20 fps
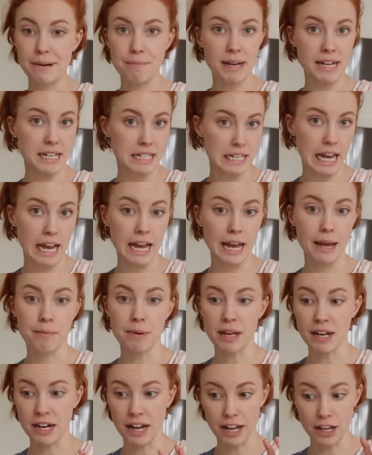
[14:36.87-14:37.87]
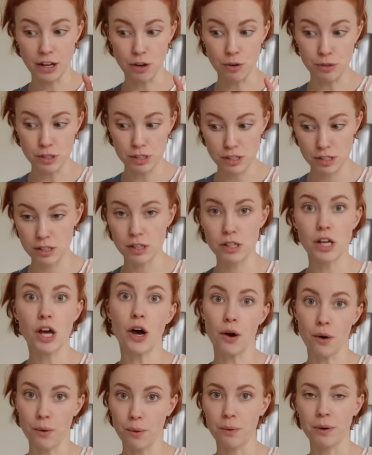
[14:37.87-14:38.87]
my time and I go
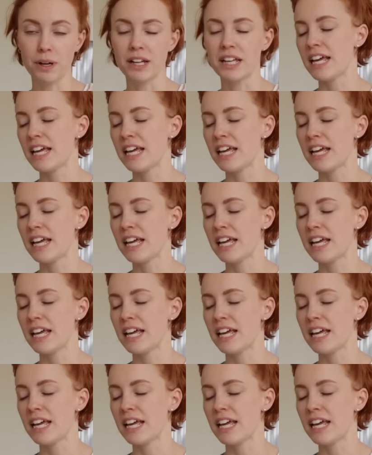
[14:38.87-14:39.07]
slow